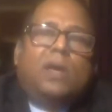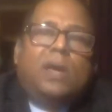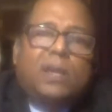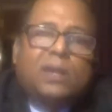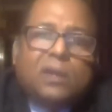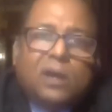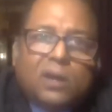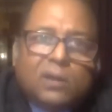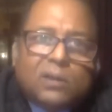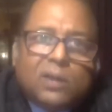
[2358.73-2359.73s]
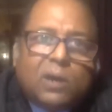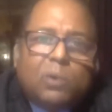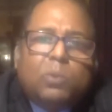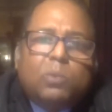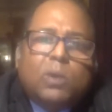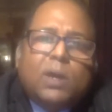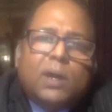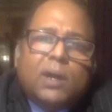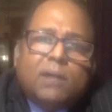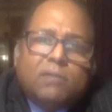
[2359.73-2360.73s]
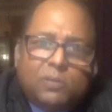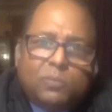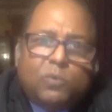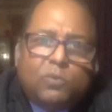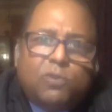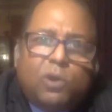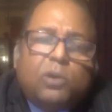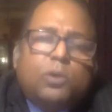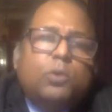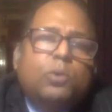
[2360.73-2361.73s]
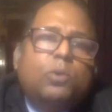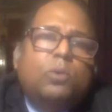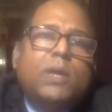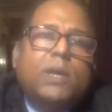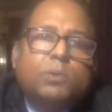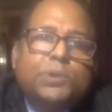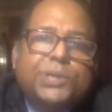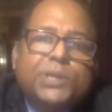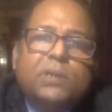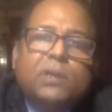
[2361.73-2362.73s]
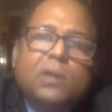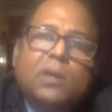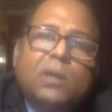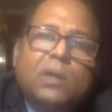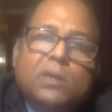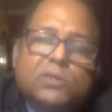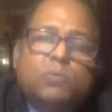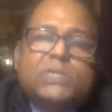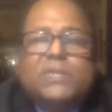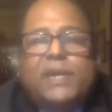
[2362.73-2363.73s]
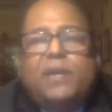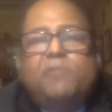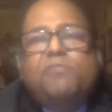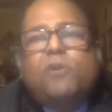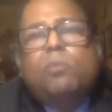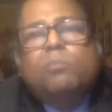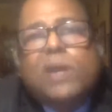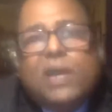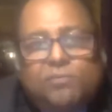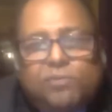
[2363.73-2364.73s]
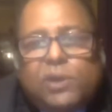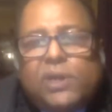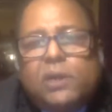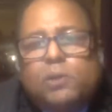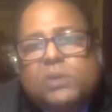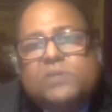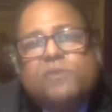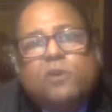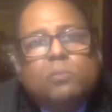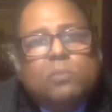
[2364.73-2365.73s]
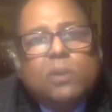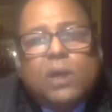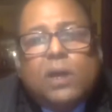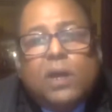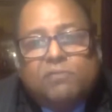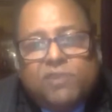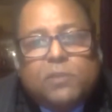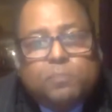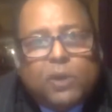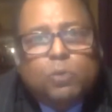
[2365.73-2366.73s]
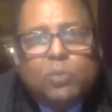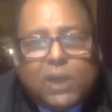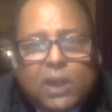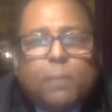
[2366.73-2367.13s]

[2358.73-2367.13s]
And now I will move on to a question, so which is again from California, US, from Arvind Perumal.